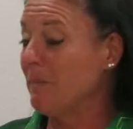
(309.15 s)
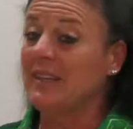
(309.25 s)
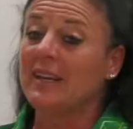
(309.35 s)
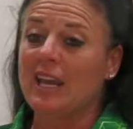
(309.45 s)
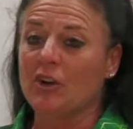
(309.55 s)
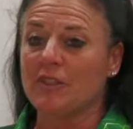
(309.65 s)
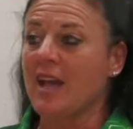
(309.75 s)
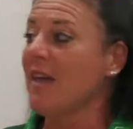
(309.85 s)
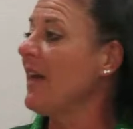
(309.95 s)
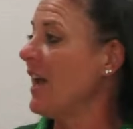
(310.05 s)
But then again, on the
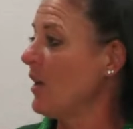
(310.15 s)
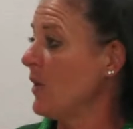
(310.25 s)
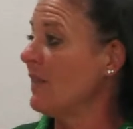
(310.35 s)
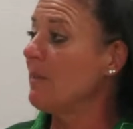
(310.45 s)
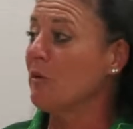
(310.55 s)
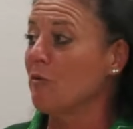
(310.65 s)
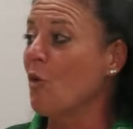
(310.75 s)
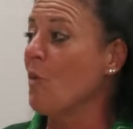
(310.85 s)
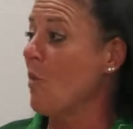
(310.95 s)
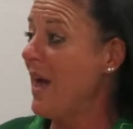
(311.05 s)
other hand, when they
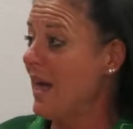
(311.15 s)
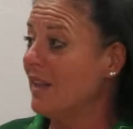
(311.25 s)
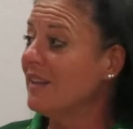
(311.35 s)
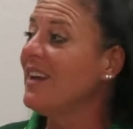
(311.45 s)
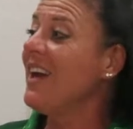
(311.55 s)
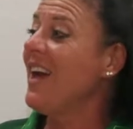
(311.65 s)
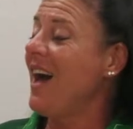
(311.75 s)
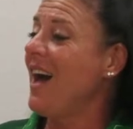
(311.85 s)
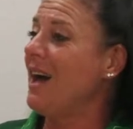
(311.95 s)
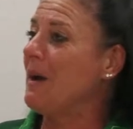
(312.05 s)
perform well,
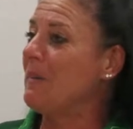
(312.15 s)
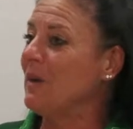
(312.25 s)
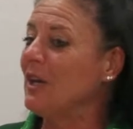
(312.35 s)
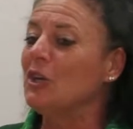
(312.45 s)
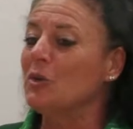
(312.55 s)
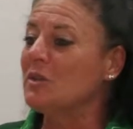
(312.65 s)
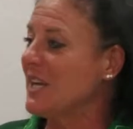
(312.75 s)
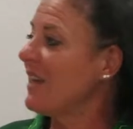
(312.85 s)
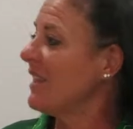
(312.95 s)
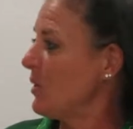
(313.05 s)
you
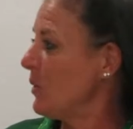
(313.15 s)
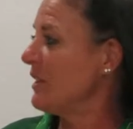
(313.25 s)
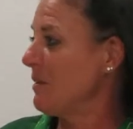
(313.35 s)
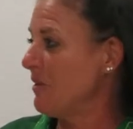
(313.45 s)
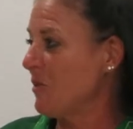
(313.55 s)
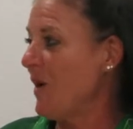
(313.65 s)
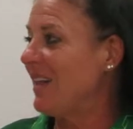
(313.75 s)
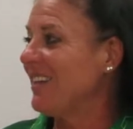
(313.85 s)
take that with them as well.